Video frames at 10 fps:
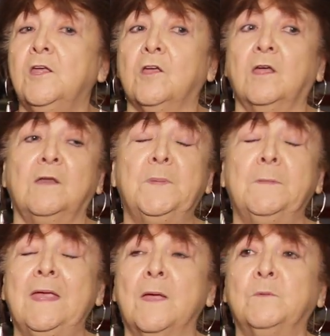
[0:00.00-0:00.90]
You're going to
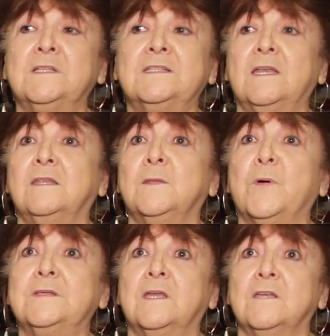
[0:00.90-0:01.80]
be able to sit at the
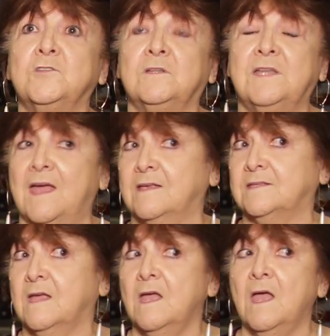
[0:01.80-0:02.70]
presidential desk,